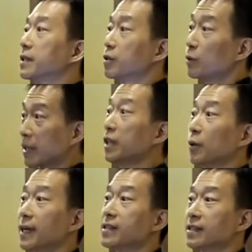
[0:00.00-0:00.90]
So they need to
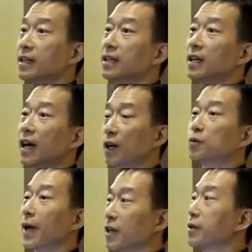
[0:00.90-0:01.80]
understand how
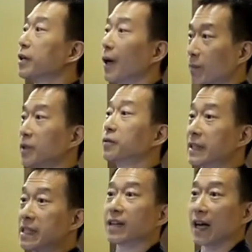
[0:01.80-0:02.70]
to actually grapple with
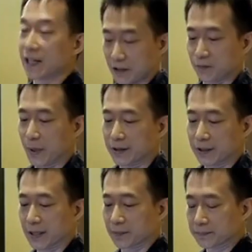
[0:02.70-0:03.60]
this kind of
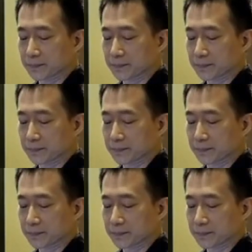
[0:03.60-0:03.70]
paradigm.